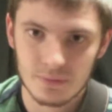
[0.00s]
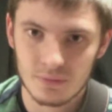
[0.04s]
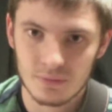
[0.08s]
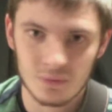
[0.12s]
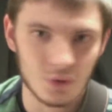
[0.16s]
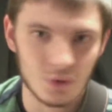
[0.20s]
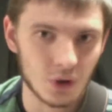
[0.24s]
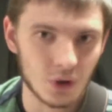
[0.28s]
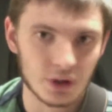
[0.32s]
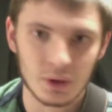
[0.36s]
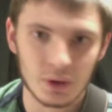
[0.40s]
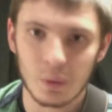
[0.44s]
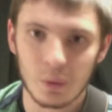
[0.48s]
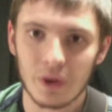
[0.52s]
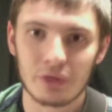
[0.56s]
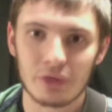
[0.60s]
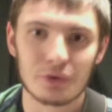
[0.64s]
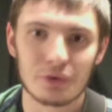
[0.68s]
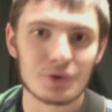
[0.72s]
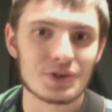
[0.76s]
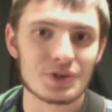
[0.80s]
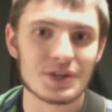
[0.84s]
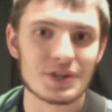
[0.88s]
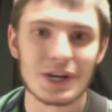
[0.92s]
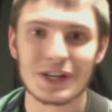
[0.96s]
only 1
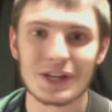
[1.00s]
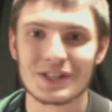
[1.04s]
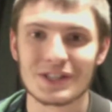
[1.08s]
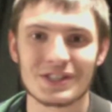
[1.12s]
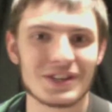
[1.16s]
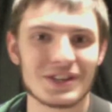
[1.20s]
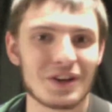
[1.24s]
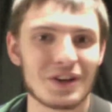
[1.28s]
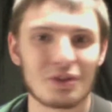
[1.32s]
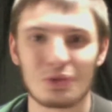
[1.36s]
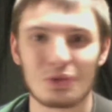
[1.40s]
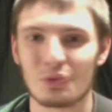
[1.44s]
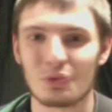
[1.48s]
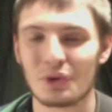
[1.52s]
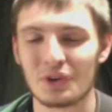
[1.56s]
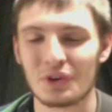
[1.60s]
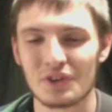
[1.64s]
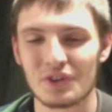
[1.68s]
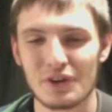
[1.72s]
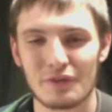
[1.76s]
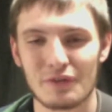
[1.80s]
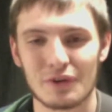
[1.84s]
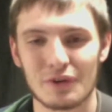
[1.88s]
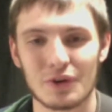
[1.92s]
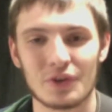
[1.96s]
through 6, nothing real
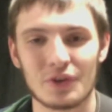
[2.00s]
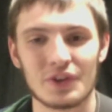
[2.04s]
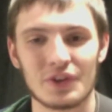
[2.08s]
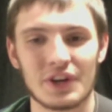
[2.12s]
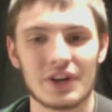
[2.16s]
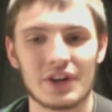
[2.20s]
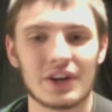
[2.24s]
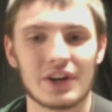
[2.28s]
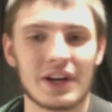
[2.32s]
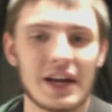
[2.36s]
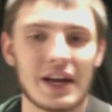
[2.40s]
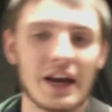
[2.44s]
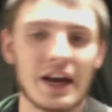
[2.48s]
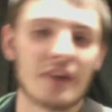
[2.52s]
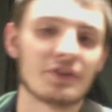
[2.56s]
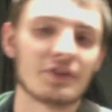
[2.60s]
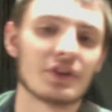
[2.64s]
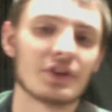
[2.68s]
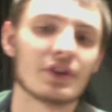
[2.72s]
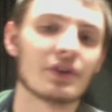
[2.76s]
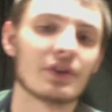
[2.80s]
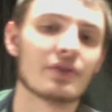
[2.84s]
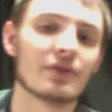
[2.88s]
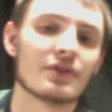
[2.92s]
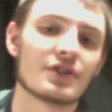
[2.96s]
difficult that you're going to have to
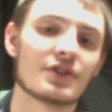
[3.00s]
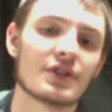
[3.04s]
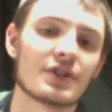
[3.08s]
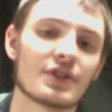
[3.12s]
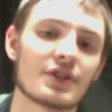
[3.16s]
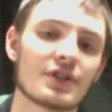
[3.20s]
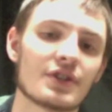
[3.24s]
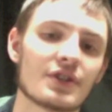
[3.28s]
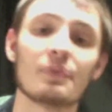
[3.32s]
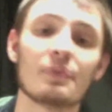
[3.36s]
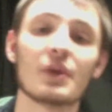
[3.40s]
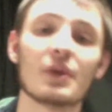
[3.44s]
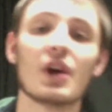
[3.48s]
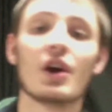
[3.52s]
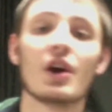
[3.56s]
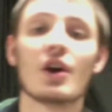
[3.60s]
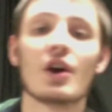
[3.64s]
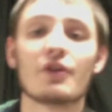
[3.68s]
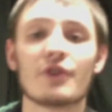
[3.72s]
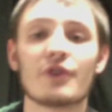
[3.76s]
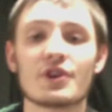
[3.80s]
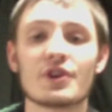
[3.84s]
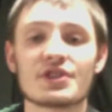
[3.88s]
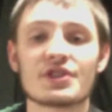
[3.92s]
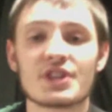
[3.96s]
do. So,
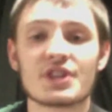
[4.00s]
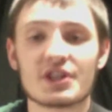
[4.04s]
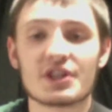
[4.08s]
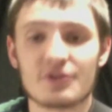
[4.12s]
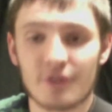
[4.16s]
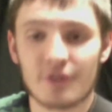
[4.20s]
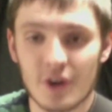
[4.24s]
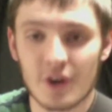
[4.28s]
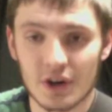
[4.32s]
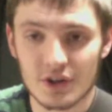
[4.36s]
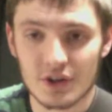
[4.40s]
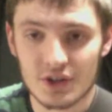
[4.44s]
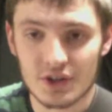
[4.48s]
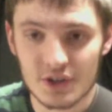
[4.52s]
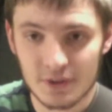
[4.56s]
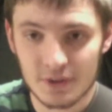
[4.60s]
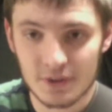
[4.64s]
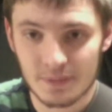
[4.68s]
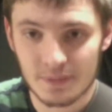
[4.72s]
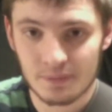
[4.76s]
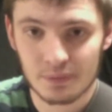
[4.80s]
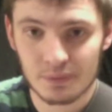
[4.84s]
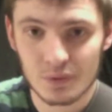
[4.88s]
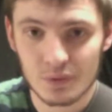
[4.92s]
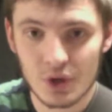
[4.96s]
first things first,
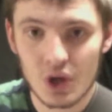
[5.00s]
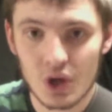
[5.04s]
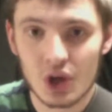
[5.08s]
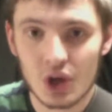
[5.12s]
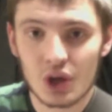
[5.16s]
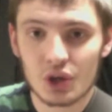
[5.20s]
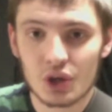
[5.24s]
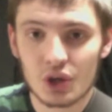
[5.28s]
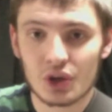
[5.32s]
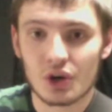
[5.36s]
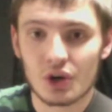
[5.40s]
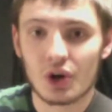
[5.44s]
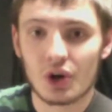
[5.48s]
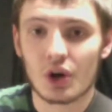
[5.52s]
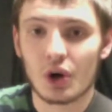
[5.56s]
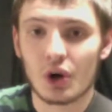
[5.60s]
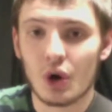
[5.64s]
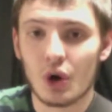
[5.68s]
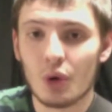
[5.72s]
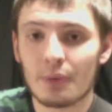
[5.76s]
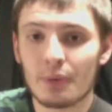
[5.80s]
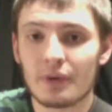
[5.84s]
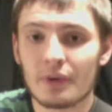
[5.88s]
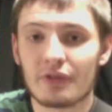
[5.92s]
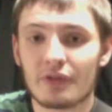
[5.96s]
your
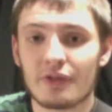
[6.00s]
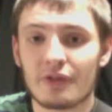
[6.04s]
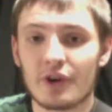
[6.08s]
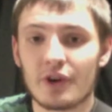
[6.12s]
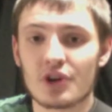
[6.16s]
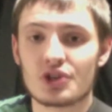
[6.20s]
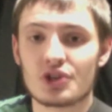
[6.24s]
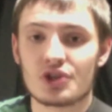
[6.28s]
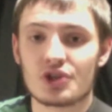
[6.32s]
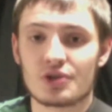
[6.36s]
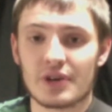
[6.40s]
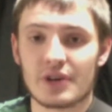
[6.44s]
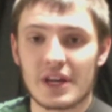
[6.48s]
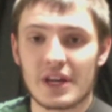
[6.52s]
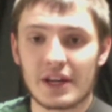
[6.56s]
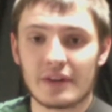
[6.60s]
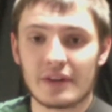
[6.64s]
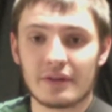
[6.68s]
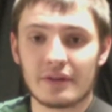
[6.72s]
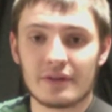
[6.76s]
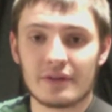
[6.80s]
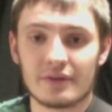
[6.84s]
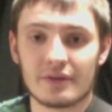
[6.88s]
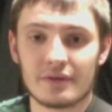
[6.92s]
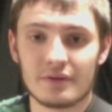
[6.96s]
open first string,
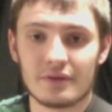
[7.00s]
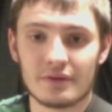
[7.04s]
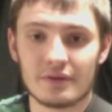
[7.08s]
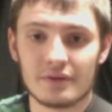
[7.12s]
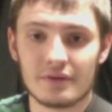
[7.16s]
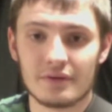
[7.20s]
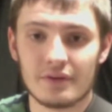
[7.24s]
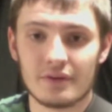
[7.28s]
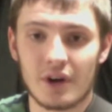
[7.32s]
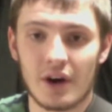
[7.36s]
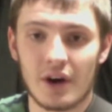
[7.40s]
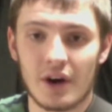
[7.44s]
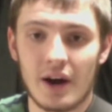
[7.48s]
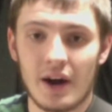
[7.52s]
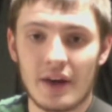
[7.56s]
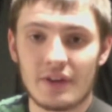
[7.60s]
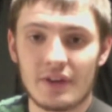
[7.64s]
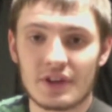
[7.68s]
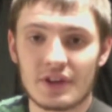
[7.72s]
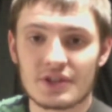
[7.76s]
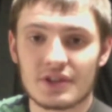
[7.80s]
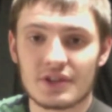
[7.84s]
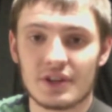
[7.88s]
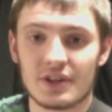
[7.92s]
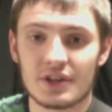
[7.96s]
all right,
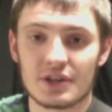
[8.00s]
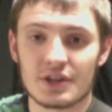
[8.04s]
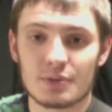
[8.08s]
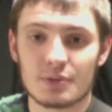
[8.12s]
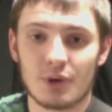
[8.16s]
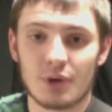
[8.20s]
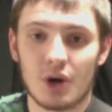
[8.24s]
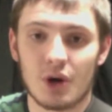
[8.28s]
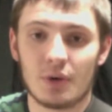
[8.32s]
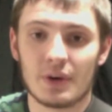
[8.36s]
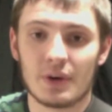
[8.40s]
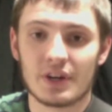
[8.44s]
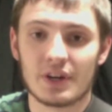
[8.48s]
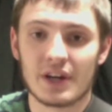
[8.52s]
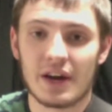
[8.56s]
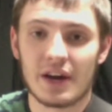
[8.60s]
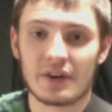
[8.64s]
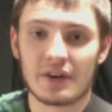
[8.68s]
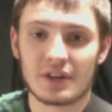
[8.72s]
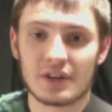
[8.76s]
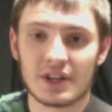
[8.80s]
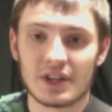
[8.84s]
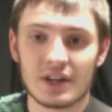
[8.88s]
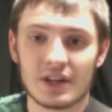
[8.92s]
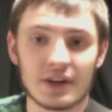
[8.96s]
that's the small one down
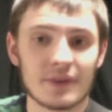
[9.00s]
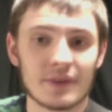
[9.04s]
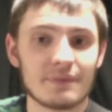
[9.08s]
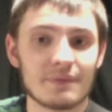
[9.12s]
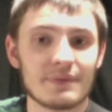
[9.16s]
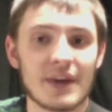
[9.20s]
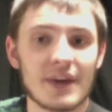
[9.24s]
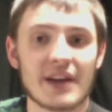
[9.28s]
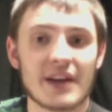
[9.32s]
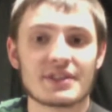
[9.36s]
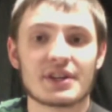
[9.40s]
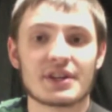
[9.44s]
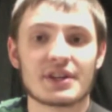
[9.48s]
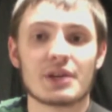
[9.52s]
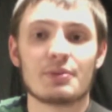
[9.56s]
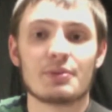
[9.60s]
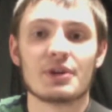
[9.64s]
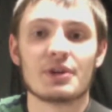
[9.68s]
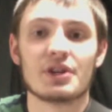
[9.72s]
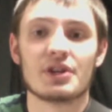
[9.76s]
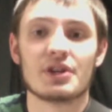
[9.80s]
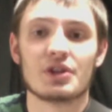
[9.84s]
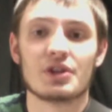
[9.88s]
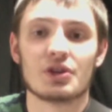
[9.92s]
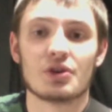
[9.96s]
here, that's going to
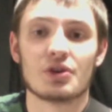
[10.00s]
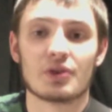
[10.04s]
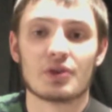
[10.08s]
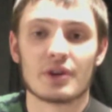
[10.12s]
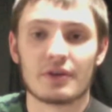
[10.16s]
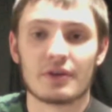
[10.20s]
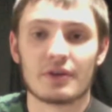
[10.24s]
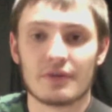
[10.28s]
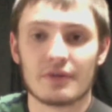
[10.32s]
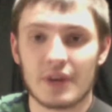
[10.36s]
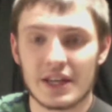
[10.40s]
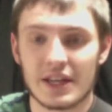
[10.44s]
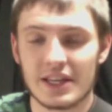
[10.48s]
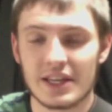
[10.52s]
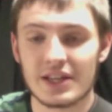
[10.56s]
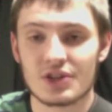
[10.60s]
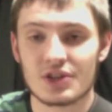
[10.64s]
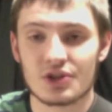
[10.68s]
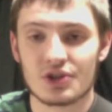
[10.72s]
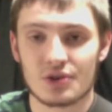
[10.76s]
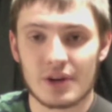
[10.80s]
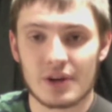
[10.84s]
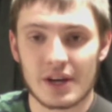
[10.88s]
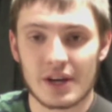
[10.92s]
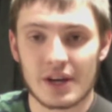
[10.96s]
be your E
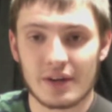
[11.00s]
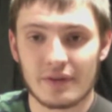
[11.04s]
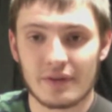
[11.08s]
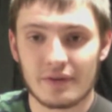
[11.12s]
string.